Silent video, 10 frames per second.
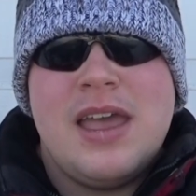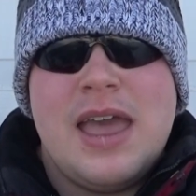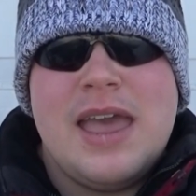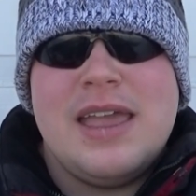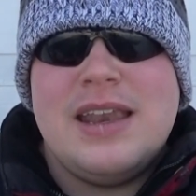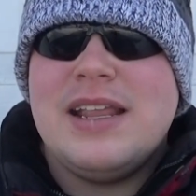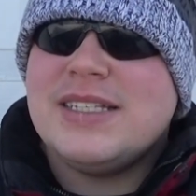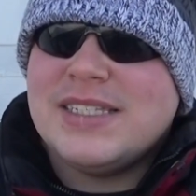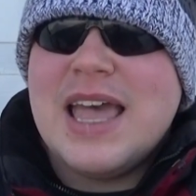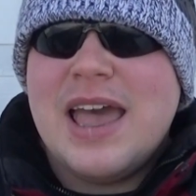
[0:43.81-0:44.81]
and
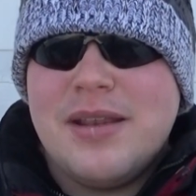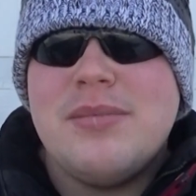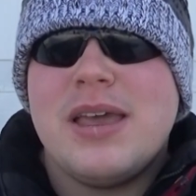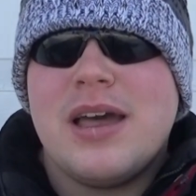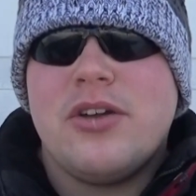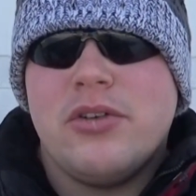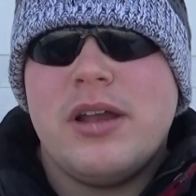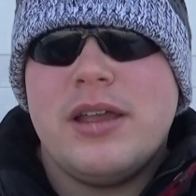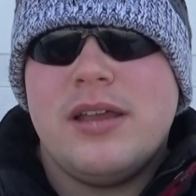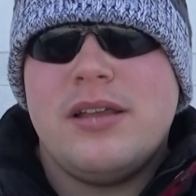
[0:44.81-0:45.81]
instead make a
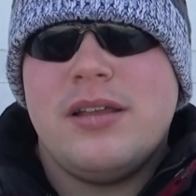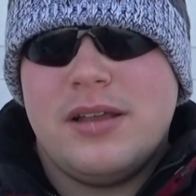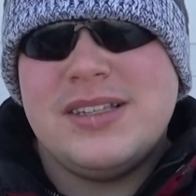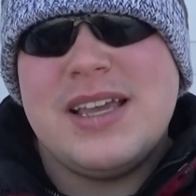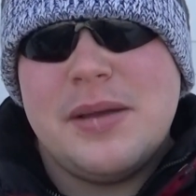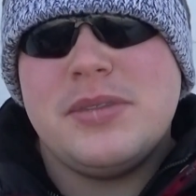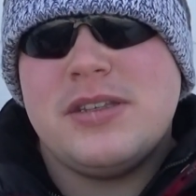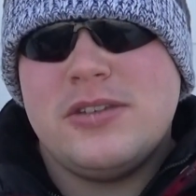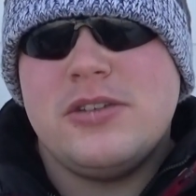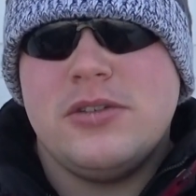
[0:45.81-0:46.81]
great
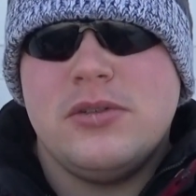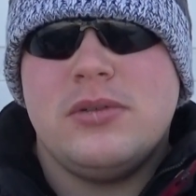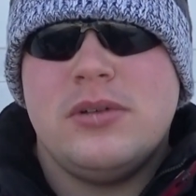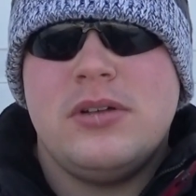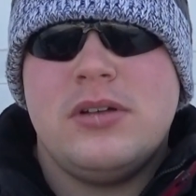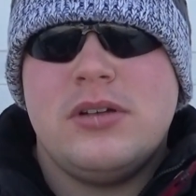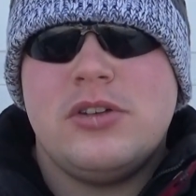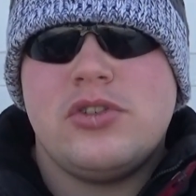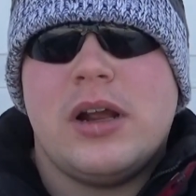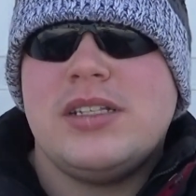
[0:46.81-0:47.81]
attempt to
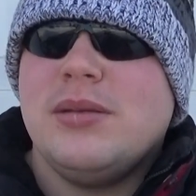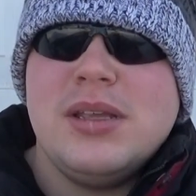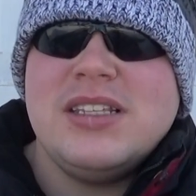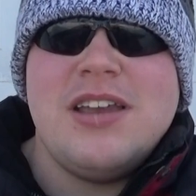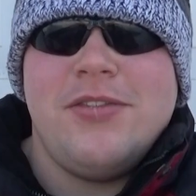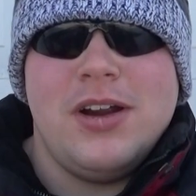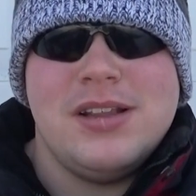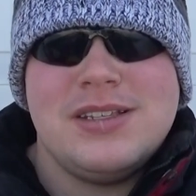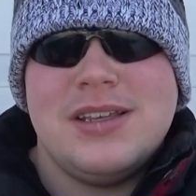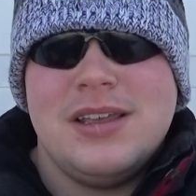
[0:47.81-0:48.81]
try something different.